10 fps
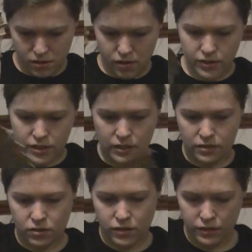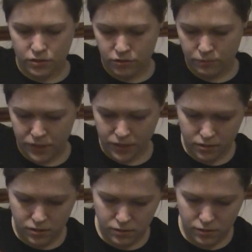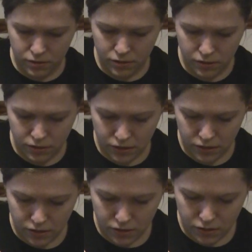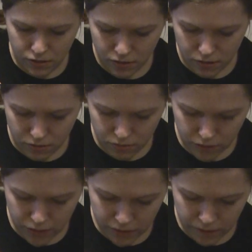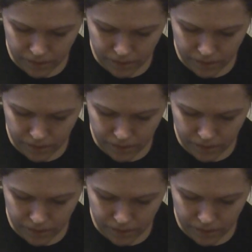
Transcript: Oh, I see, he's got two bits to join it.